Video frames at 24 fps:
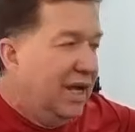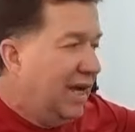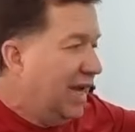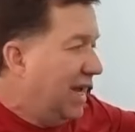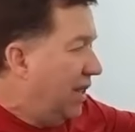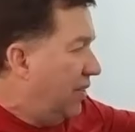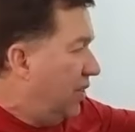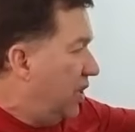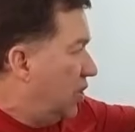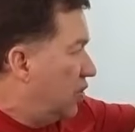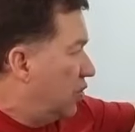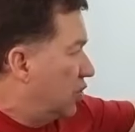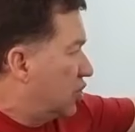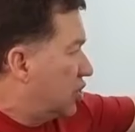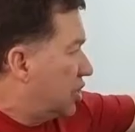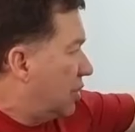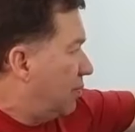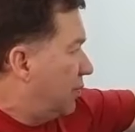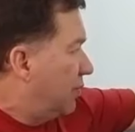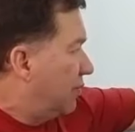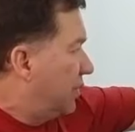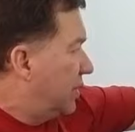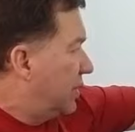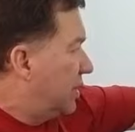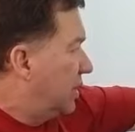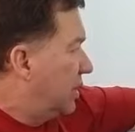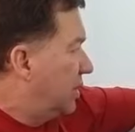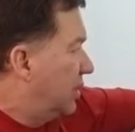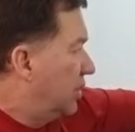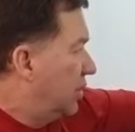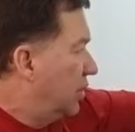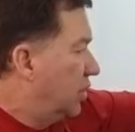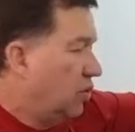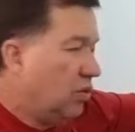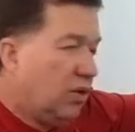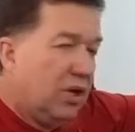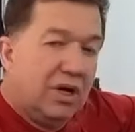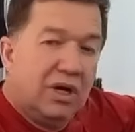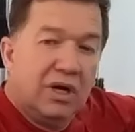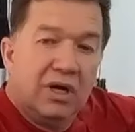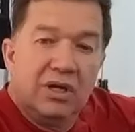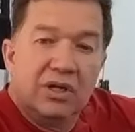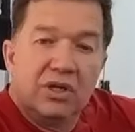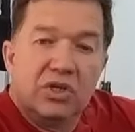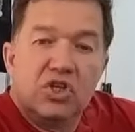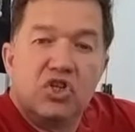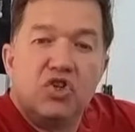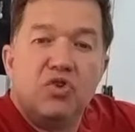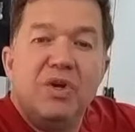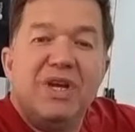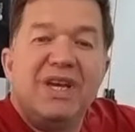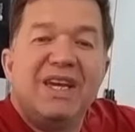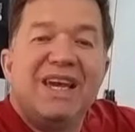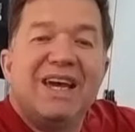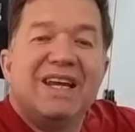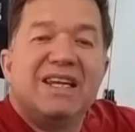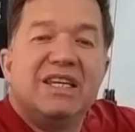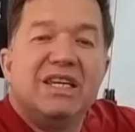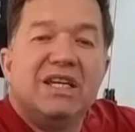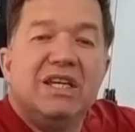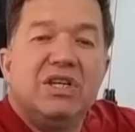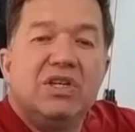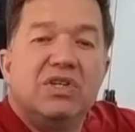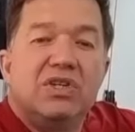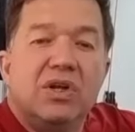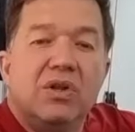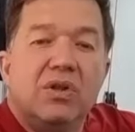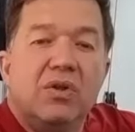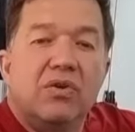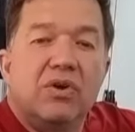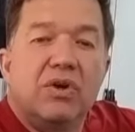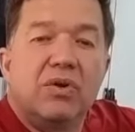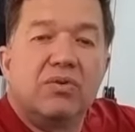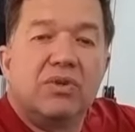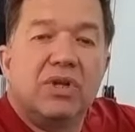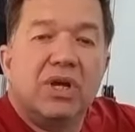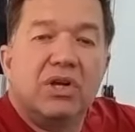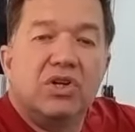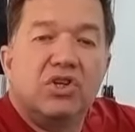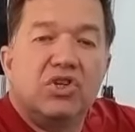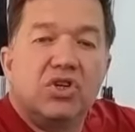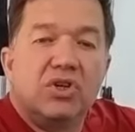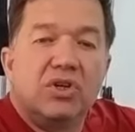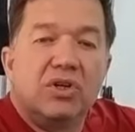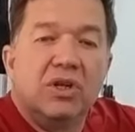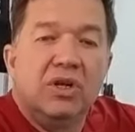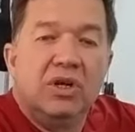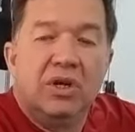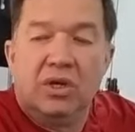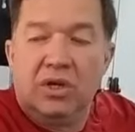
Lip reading: And then on top of it, you are doing an internal rotation.